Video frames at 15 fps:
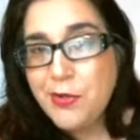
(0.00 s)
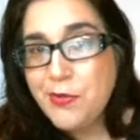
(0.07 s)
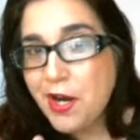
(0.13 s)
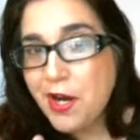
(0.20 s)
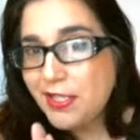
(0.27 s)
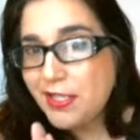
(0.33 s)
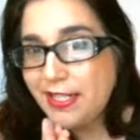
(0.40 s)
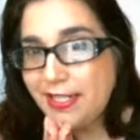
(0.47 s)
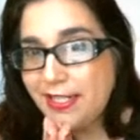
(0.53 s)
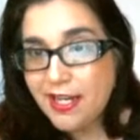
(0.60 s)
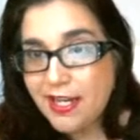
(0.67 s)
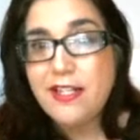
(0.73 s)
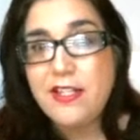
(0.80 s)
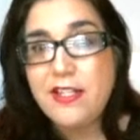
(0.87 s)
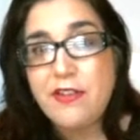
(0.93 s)
you are
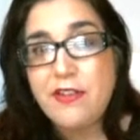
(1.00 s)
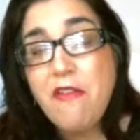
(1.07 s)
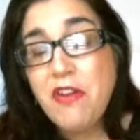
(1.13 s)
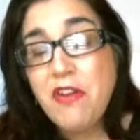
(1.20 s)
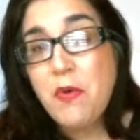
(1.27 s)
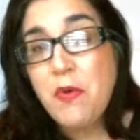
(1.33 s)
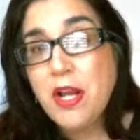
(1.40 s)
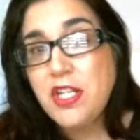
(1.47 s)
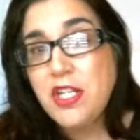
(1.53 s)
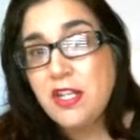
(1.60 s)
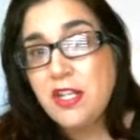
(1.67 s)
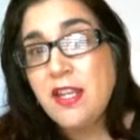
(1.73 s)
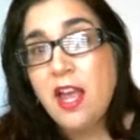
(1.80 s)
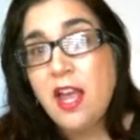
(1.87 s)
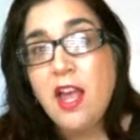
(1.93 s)
done. So if you have any
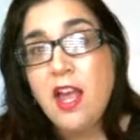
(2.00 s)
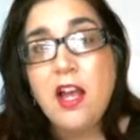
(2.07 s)
questions,